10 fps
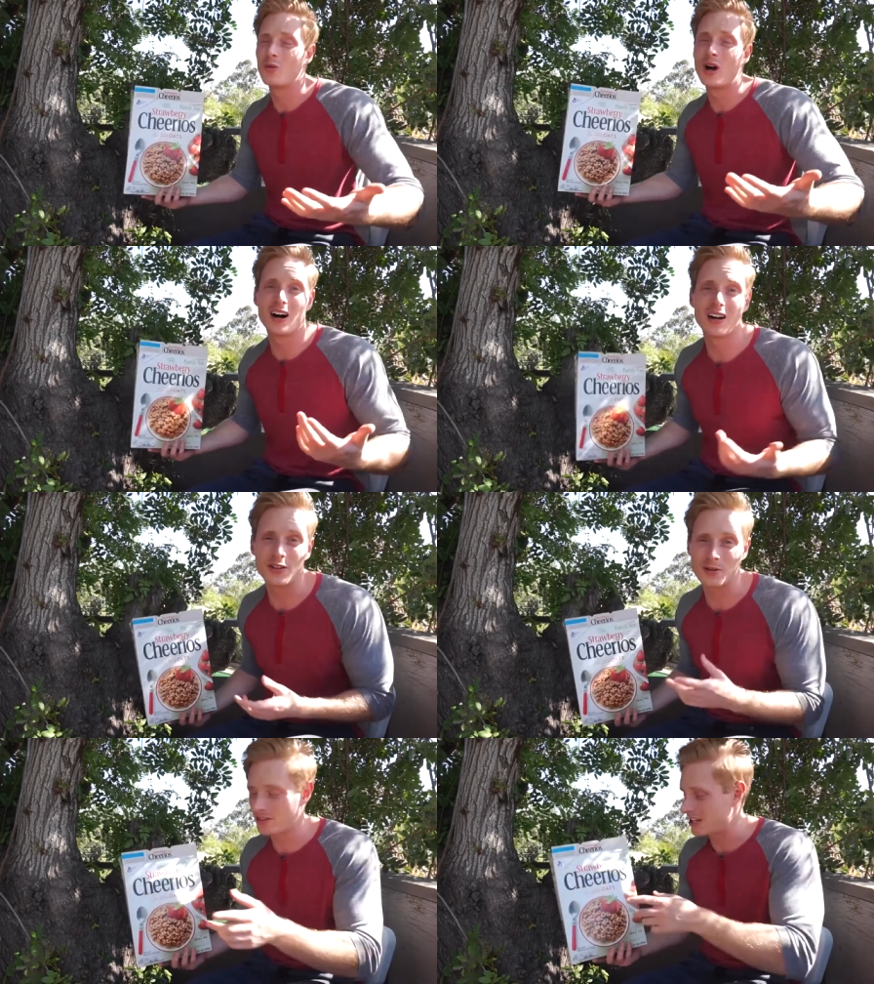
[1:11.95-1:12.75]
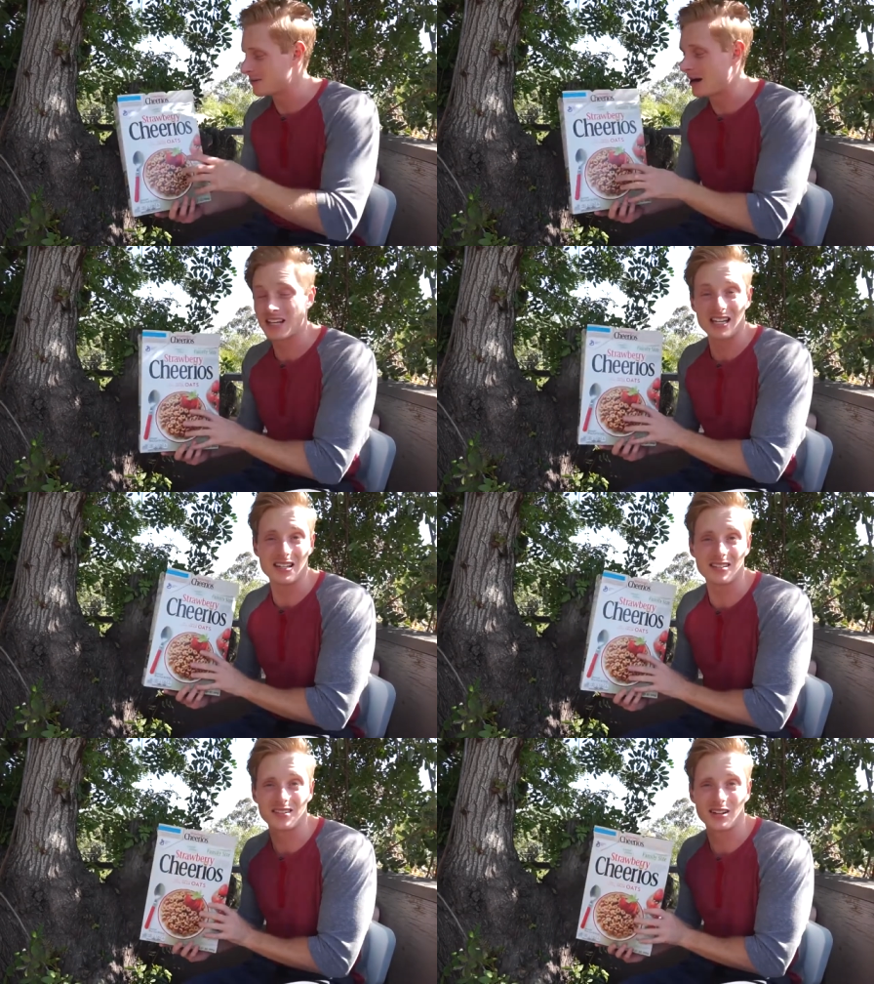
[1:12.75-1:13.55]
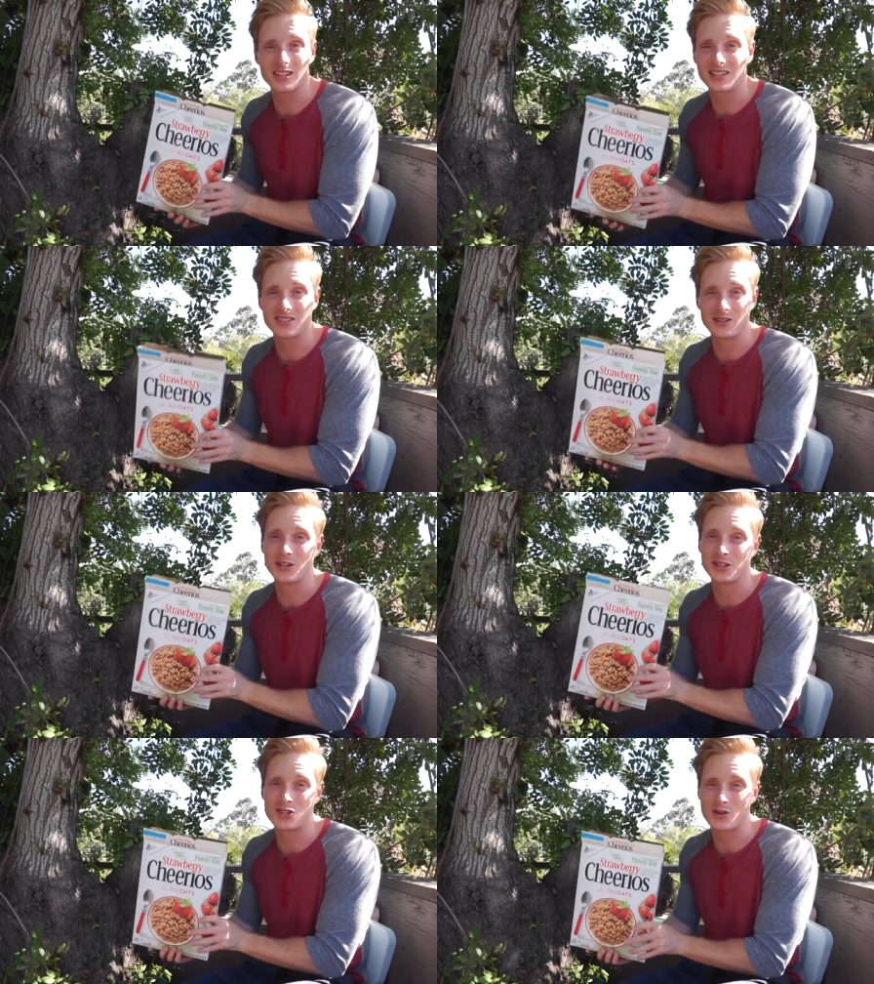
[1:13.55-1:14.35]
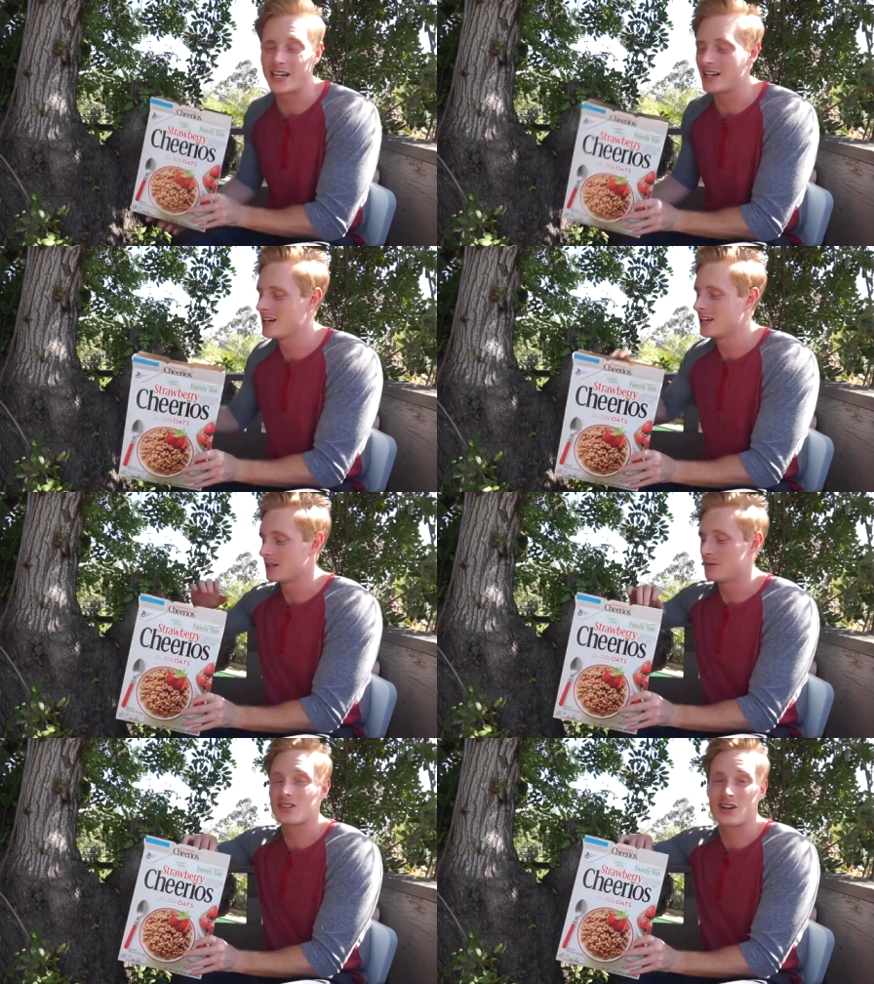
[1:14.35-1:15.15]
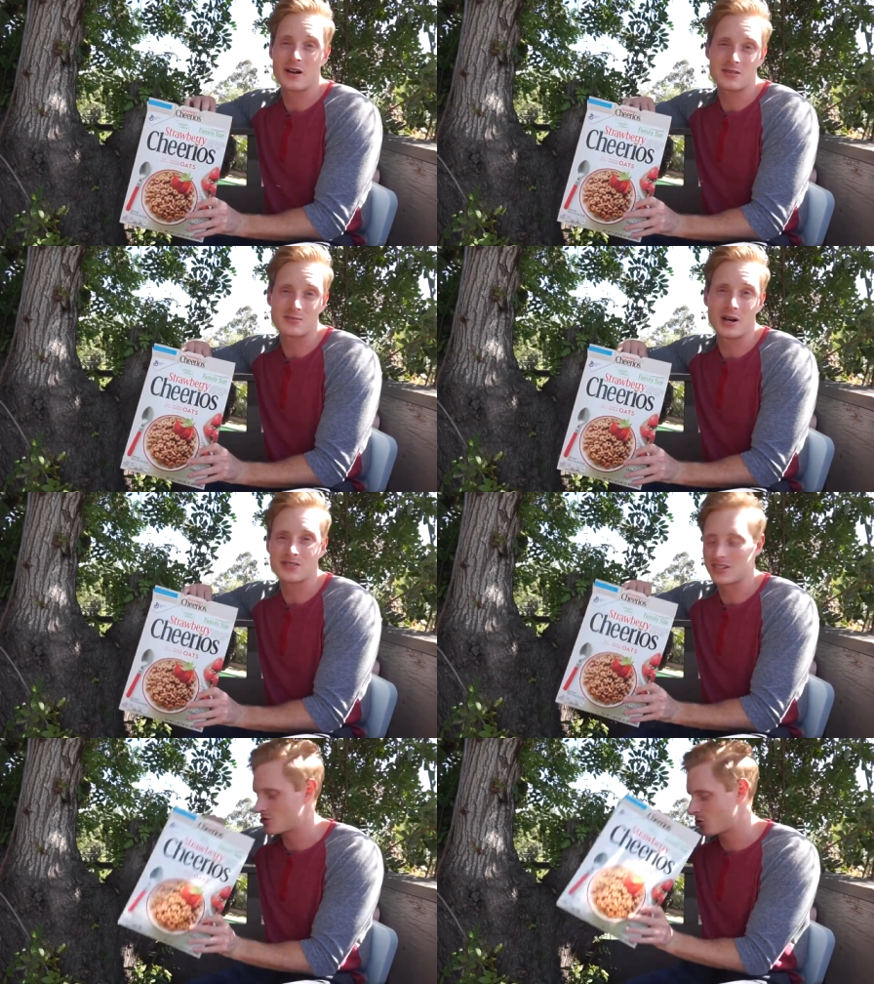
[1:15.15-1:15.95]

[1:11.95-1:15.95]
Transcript: Well, if you're thinking about eating this cereal in the tree, let me tell you how it smells in the